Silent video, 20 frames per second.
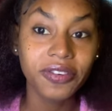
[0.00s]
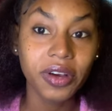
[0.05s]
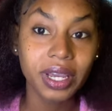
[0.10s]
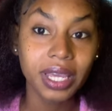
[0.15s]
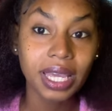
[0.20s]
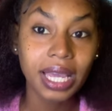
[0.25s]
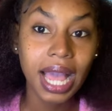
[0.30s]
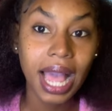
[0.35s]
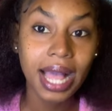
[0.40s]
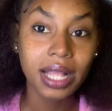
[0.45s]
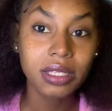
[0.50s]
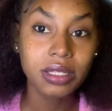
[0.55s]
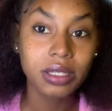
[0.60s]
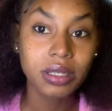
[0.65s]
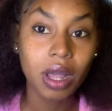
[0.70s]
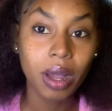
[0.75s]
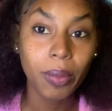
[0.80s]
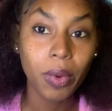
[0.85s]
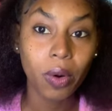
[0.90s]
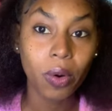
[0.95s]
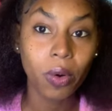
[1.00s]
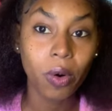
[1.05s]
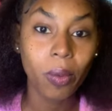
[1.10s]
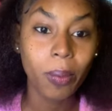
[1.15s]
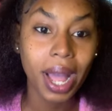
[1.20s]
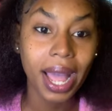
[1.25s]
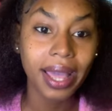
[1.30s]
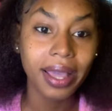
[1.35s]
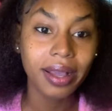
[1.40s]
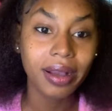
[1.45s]
fucking handsome. Oh
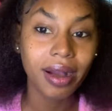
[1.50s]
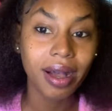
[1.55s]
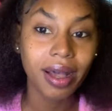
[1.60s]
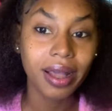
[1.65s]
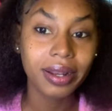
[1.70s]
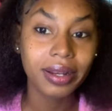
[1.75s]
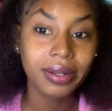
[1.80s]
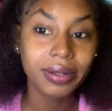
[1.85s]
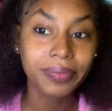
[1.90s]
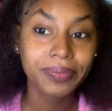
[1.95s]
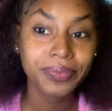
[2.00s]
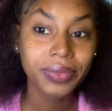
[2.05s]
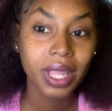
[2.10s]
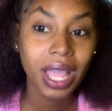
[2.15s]
my God.